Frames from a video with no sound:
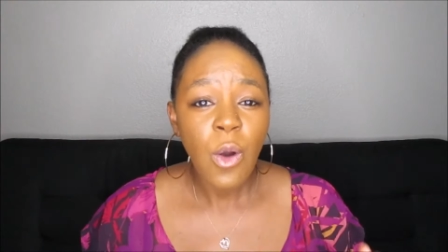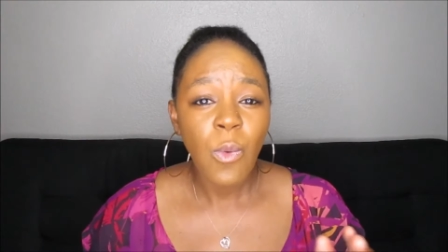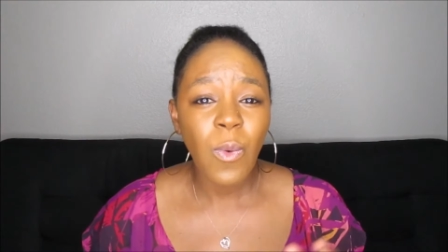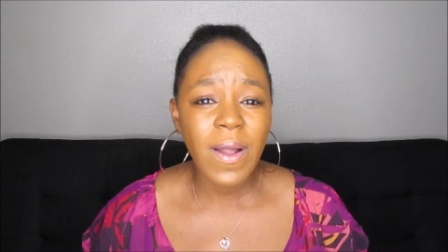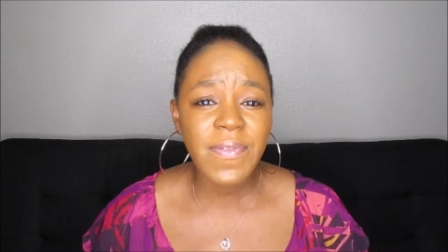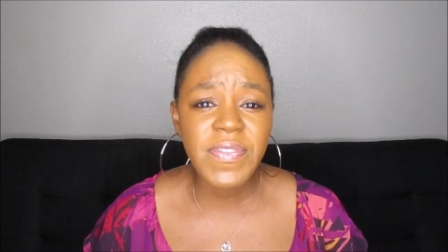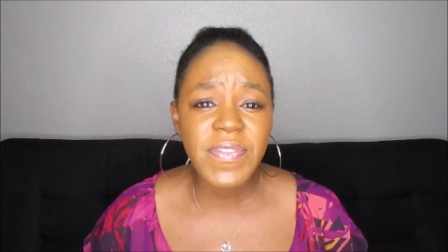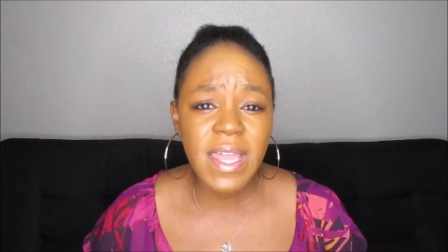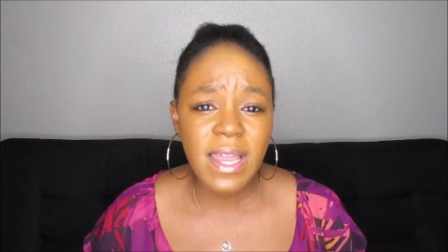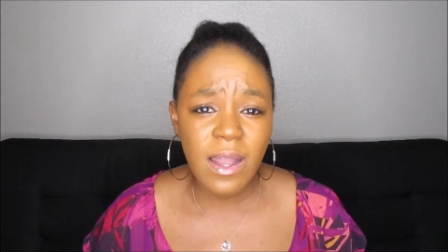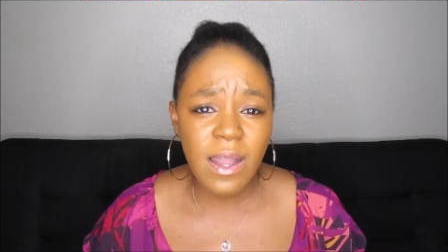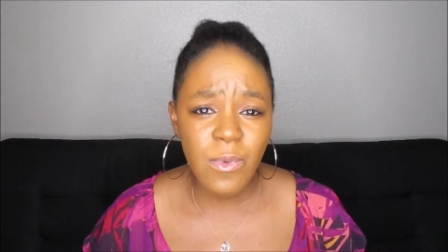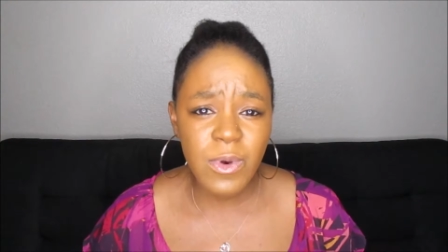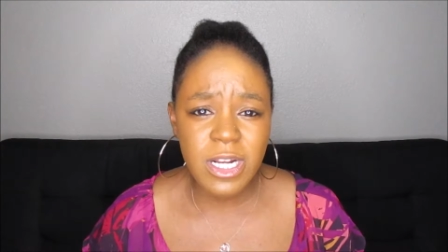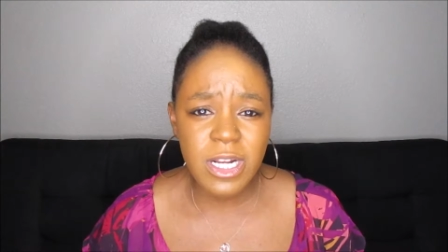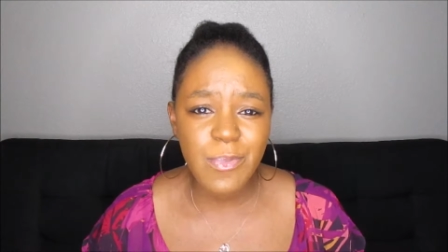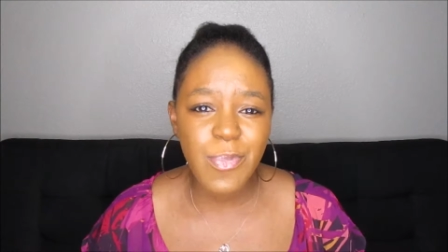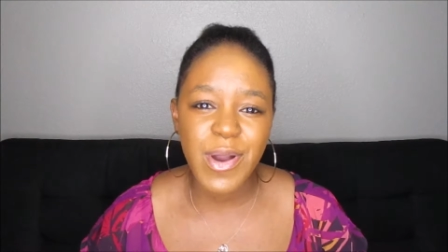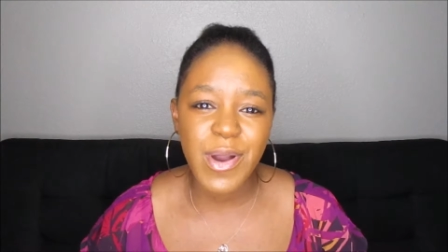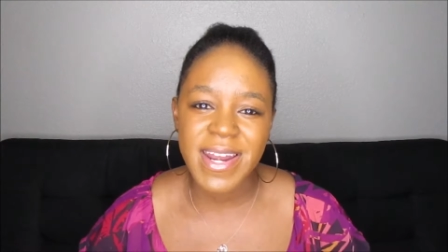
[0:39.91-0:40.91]
One thing I
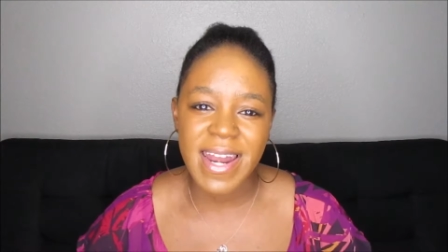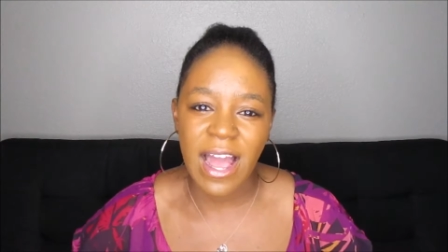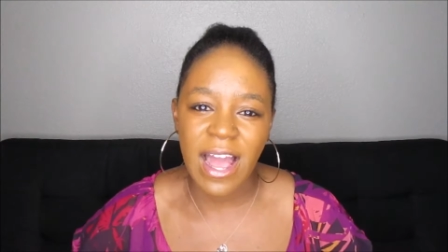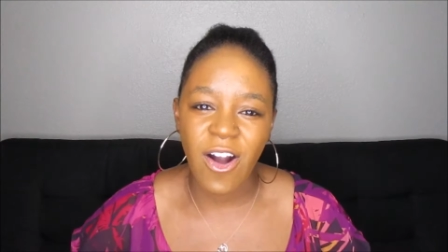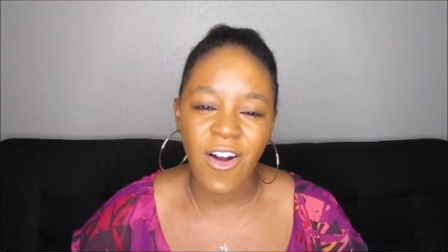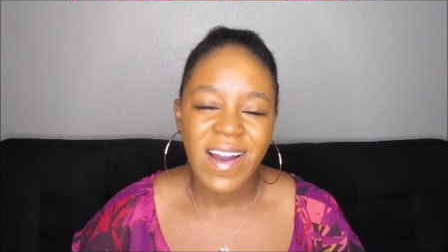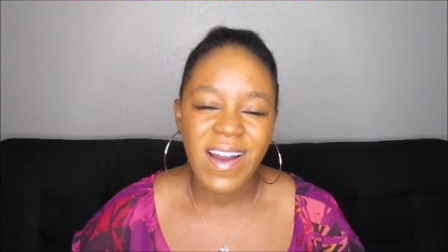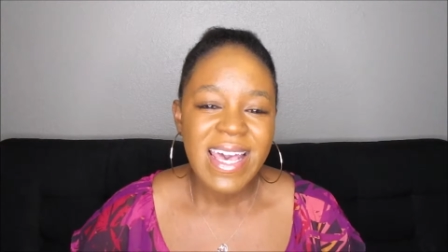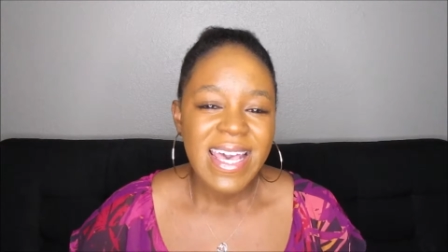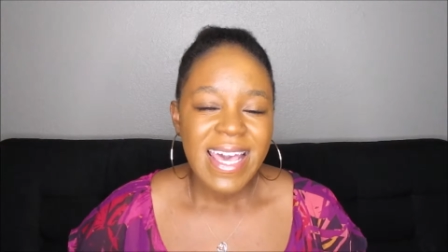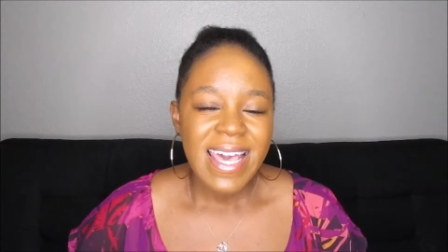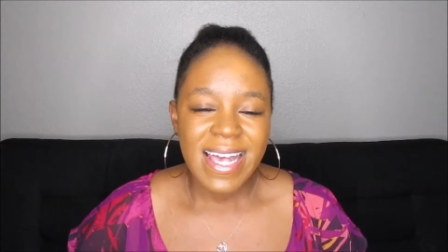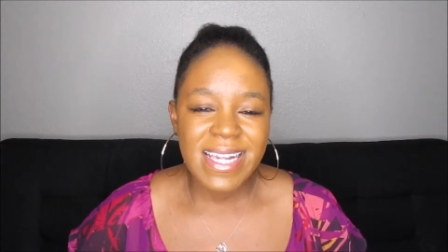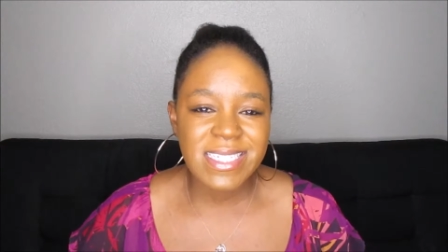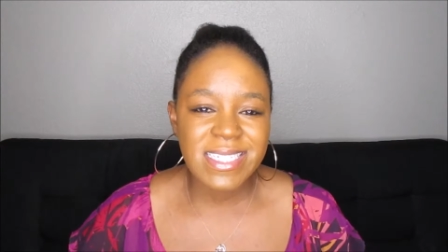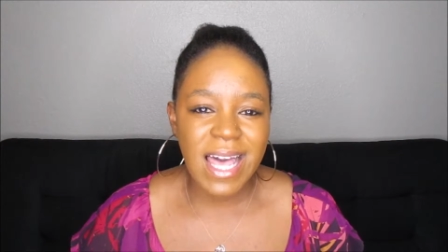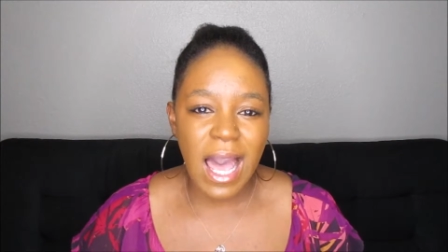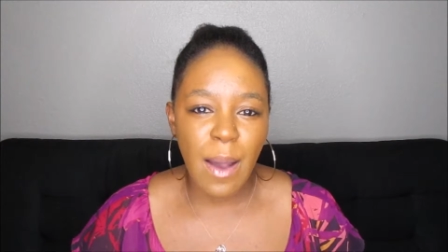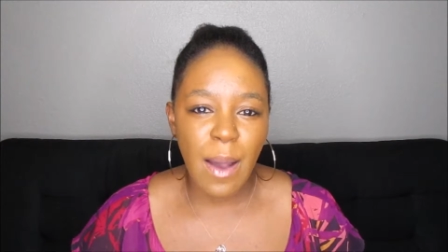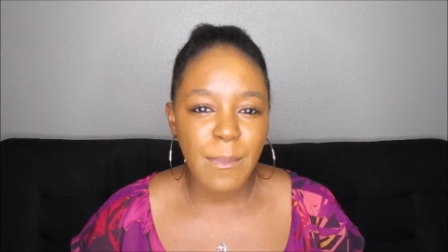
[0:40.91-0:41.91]
wanna point out
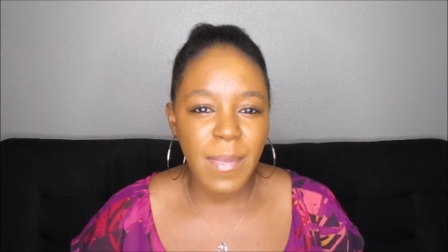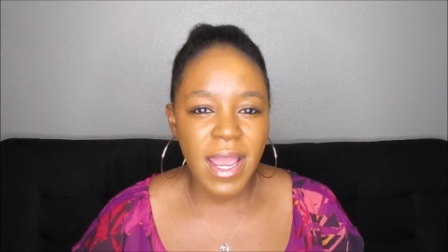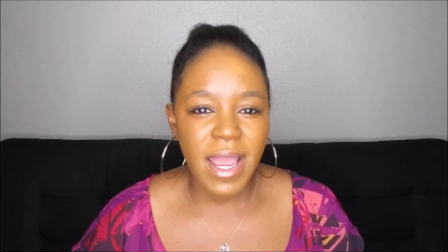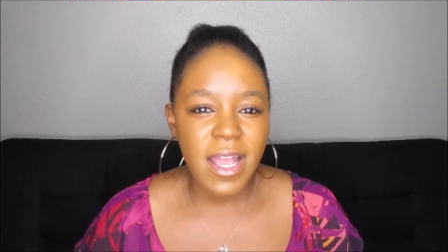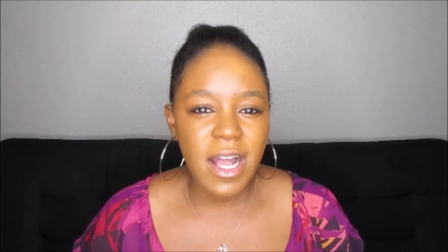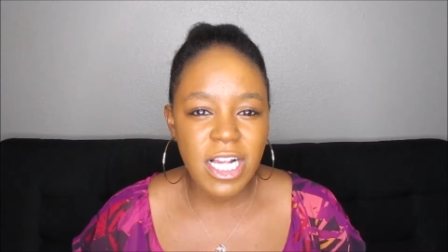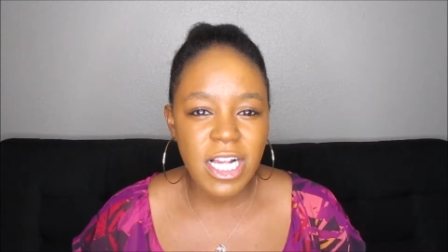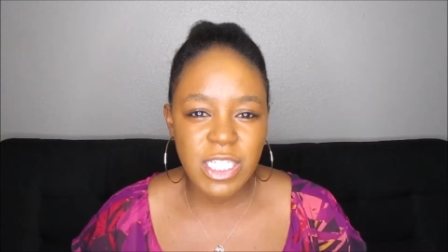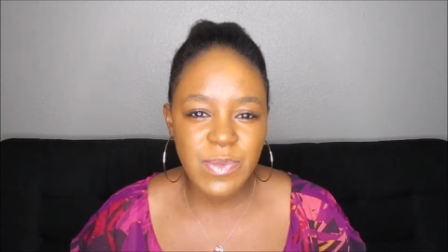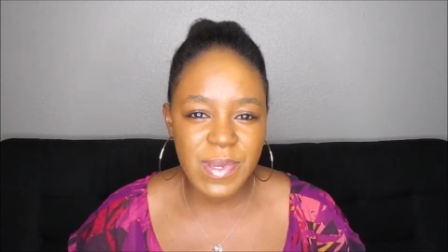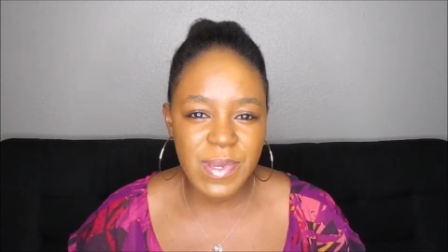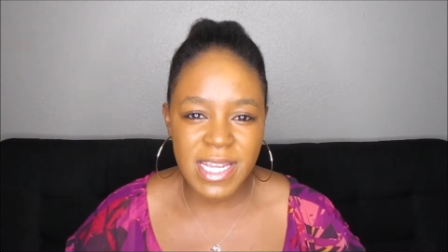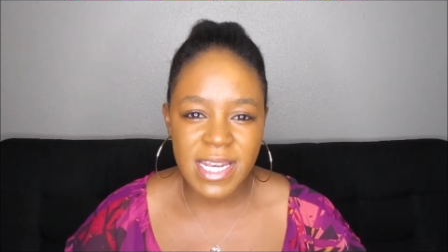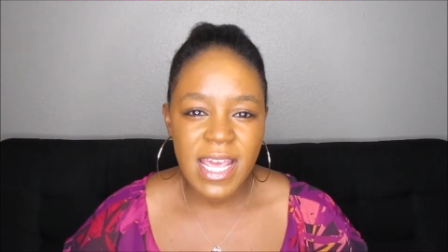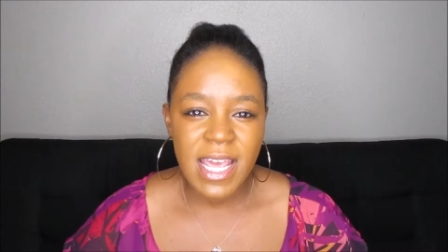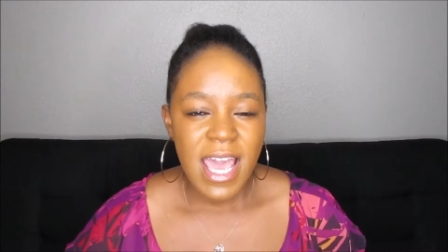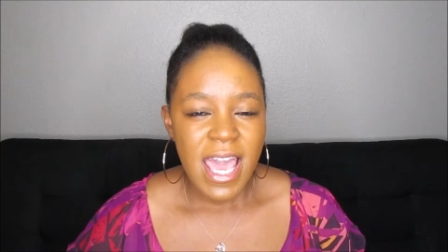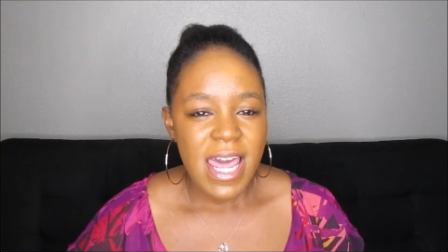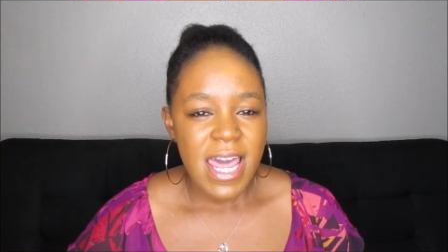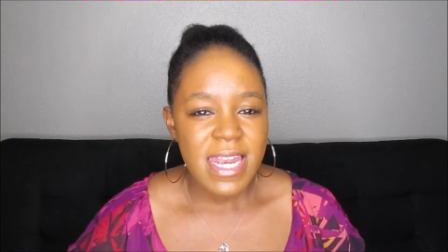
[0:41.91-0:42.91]
is that my
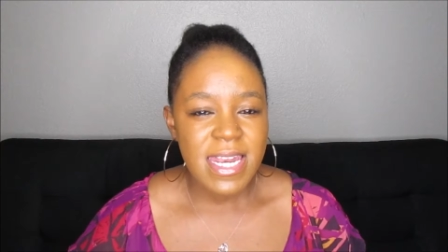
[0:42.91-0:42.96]
husband